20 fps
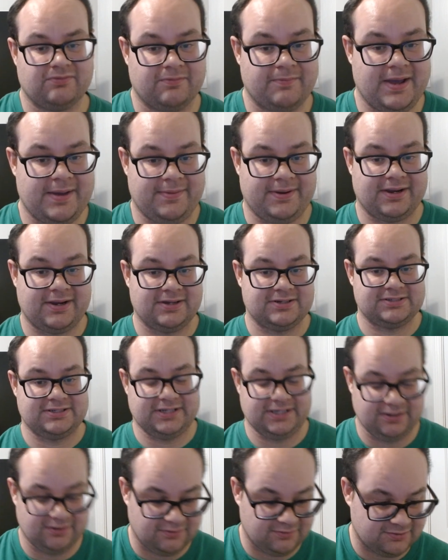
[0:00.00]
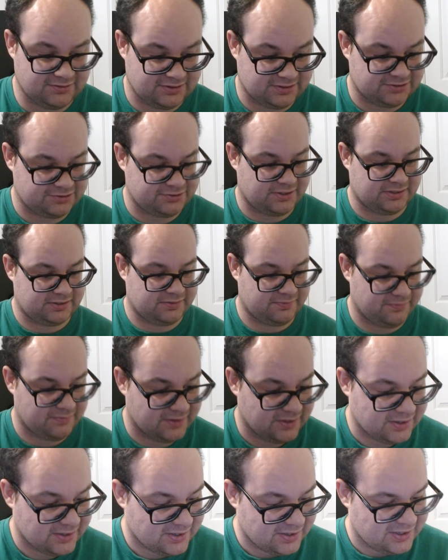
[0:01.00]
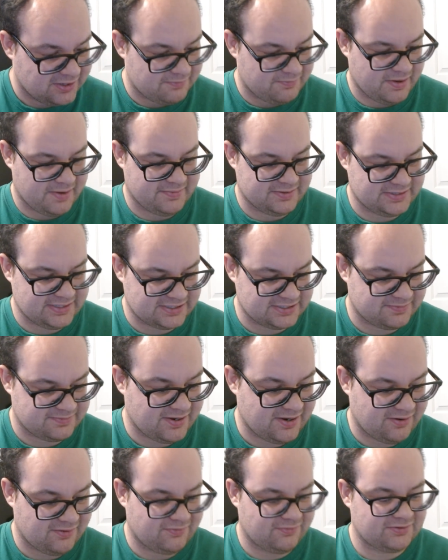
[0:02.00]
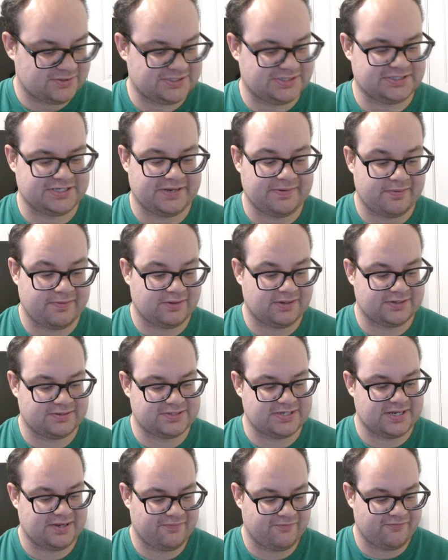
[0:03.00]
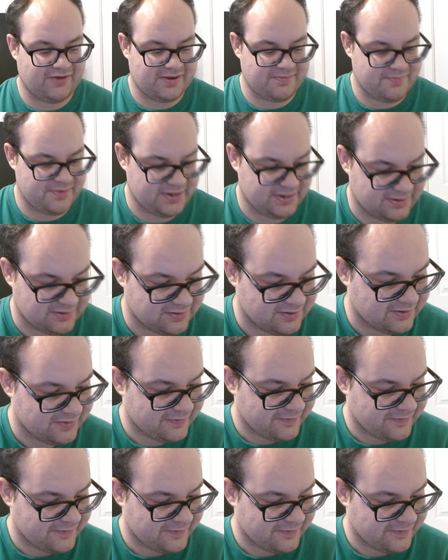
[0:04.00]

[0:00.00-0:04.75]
When Batman cuts it, he loses the strength, and Batman takes him out. Which is saying I would like to see him fight Bane.